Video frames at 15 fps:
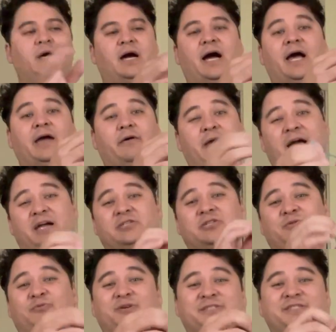I
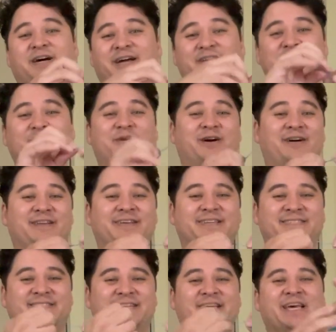actually would tie it, to be
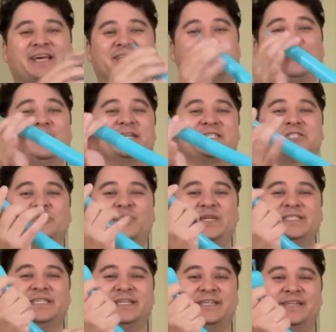honest, because I want to
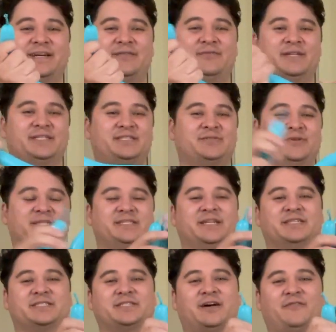squeeze it. I want to squeeze it
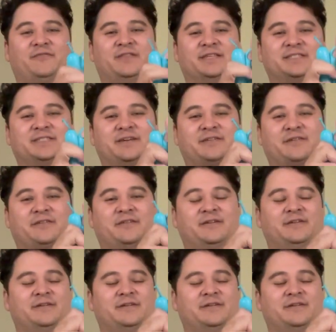and soften this sucker.